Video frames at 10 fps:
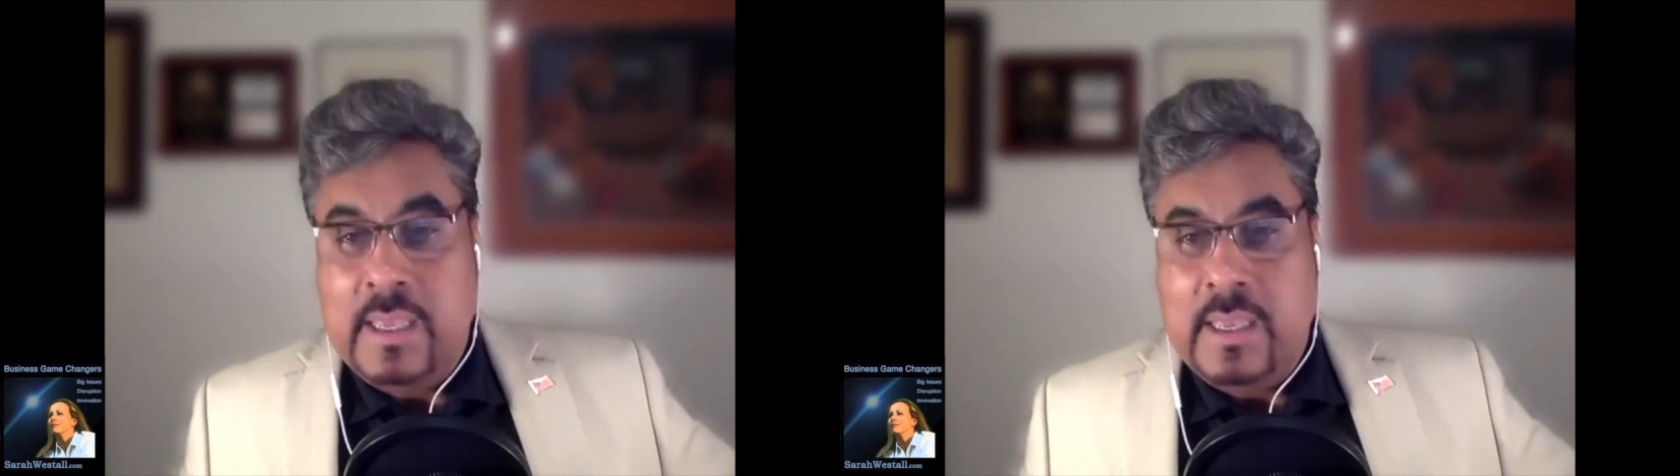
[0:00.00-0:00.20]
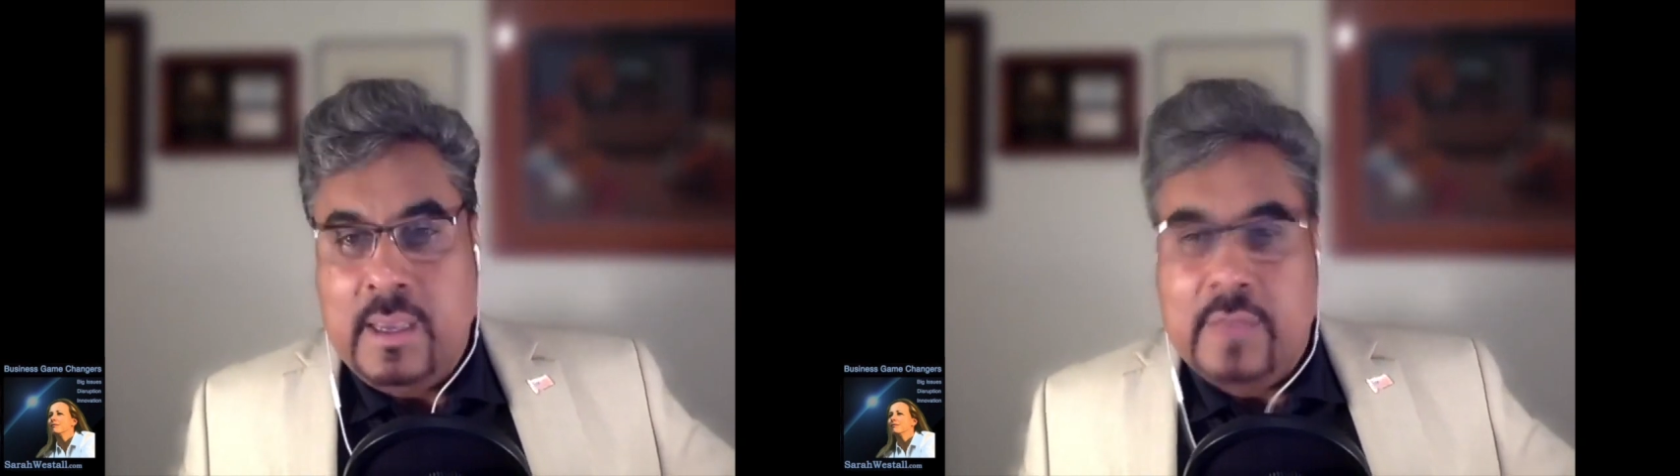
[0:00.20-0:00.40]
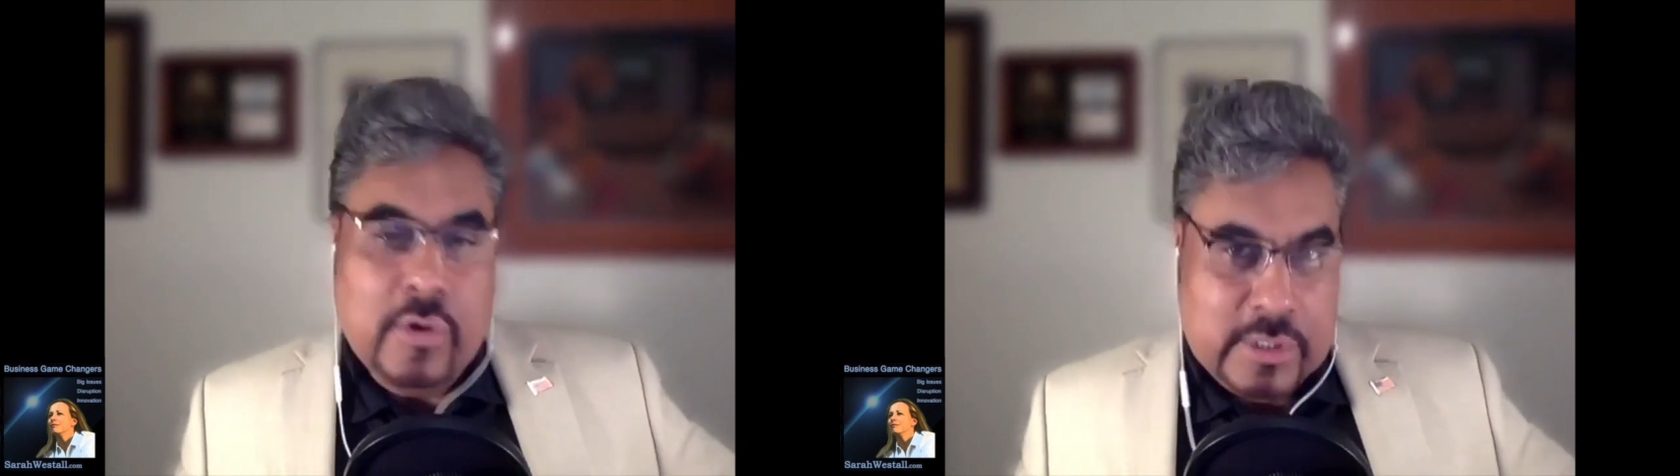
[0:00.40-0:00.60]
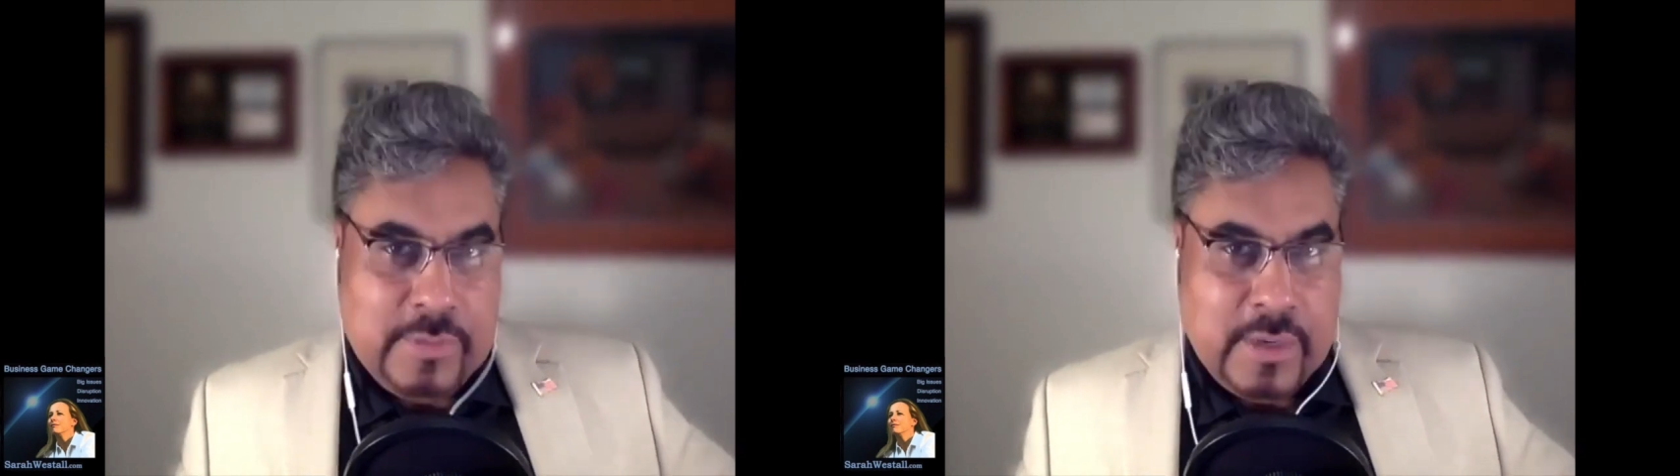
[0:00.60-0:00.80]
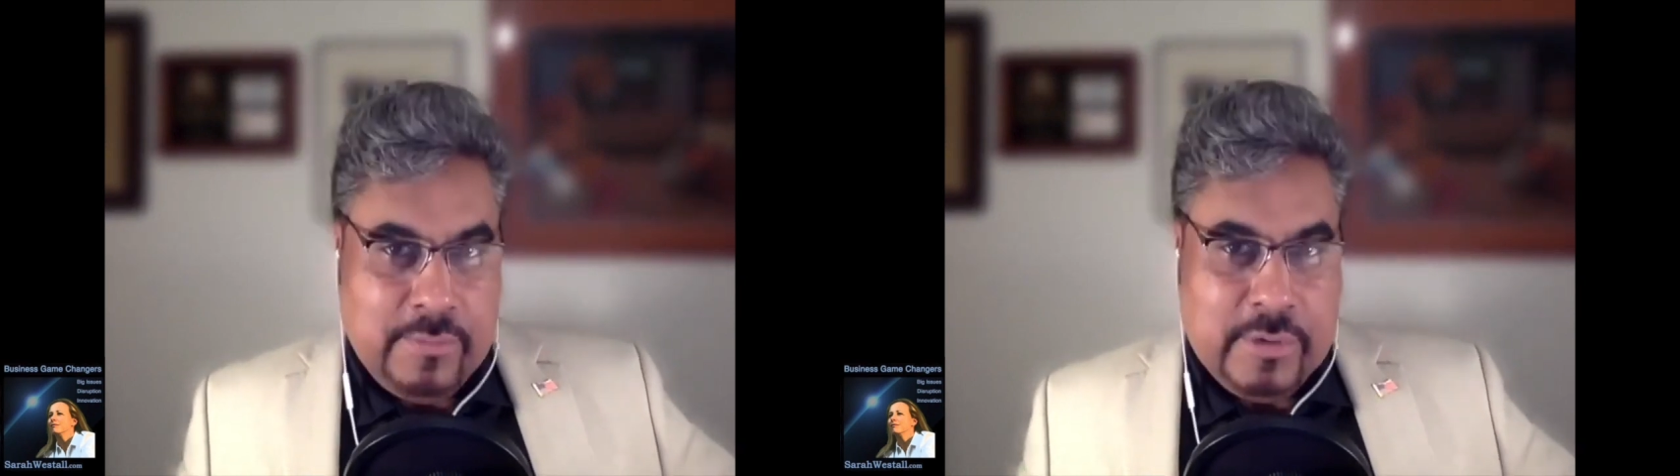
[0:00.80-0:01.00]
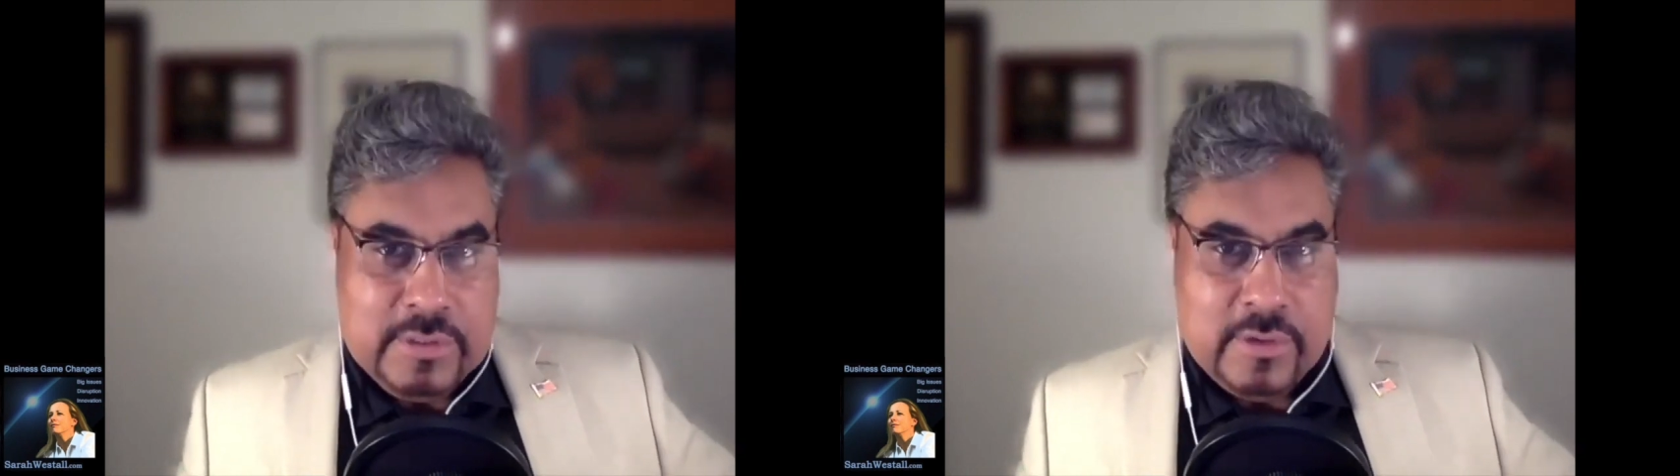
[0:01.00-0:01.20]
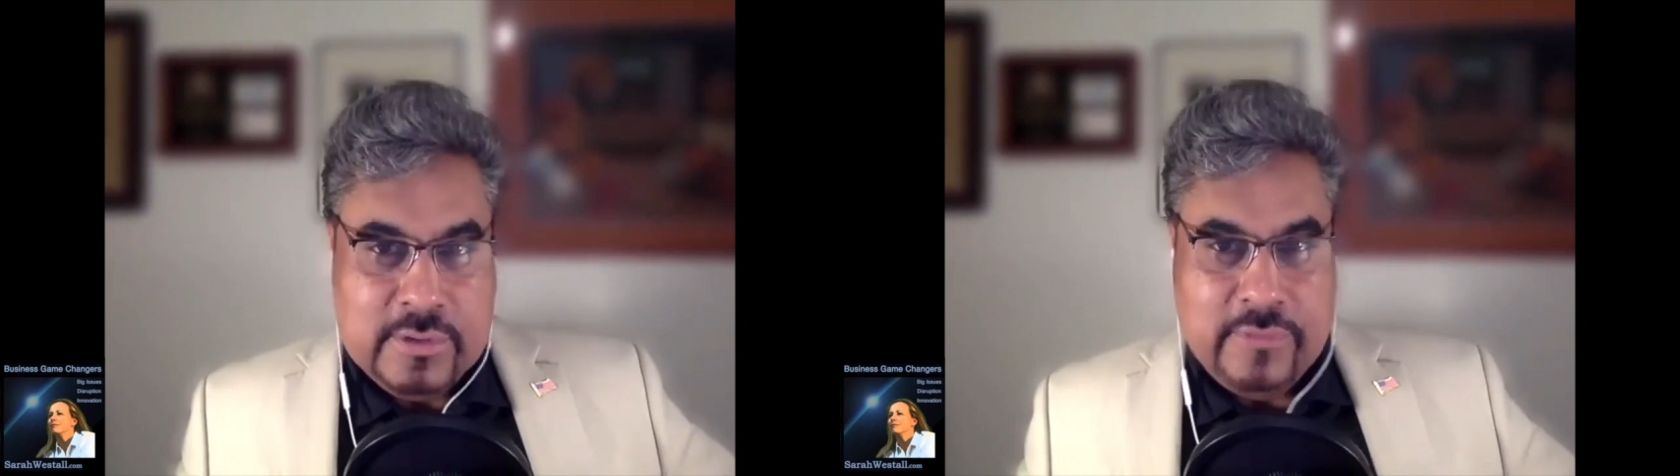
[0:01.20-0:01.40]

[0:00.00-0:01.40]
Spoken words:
And of course, my books are also